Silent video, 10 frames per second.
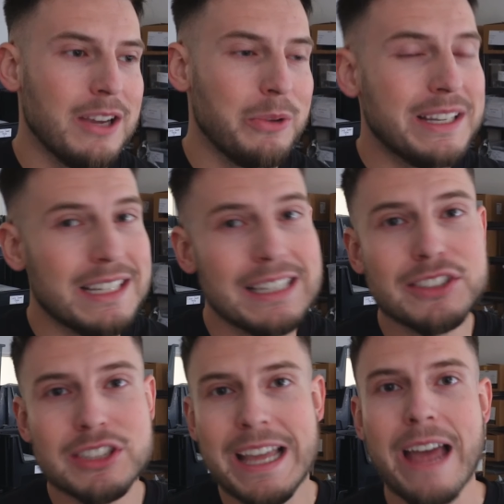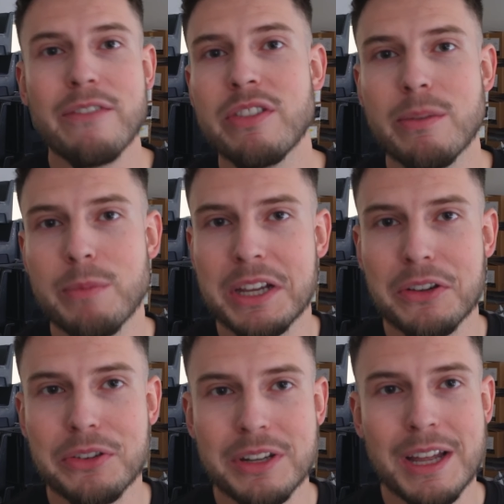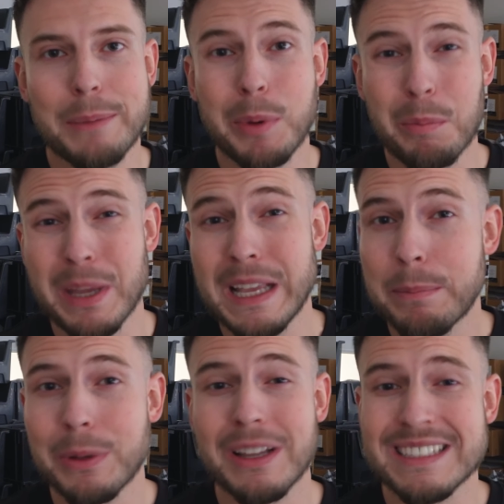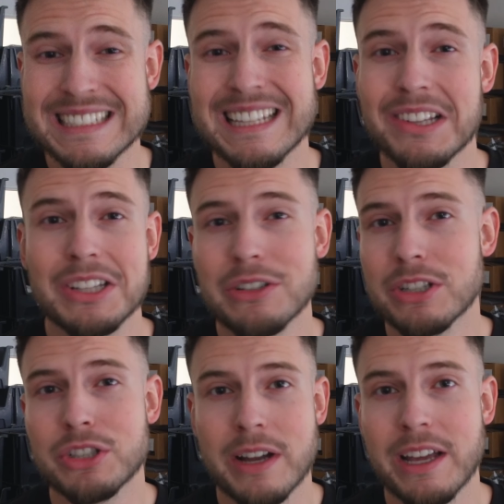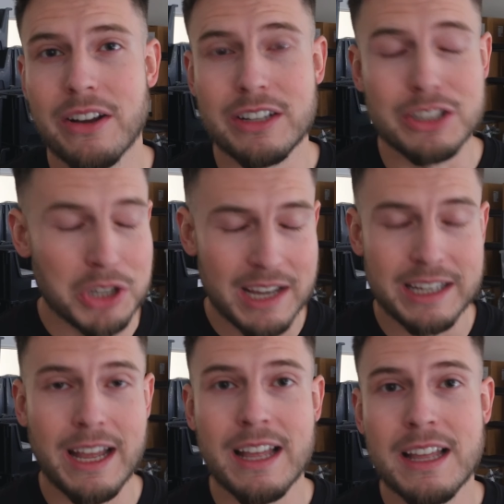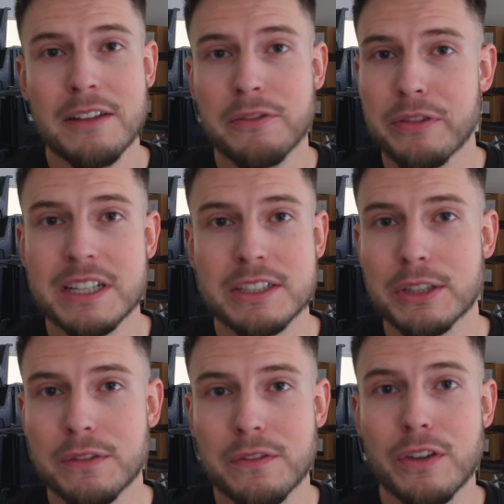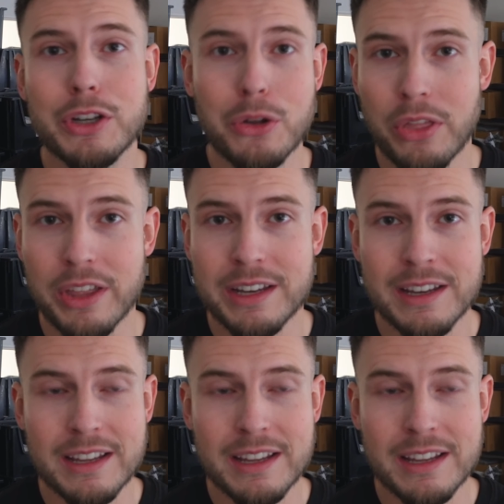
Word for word: We did literally everything we could, but people are still going to try it on and try and get free stuff for nothing.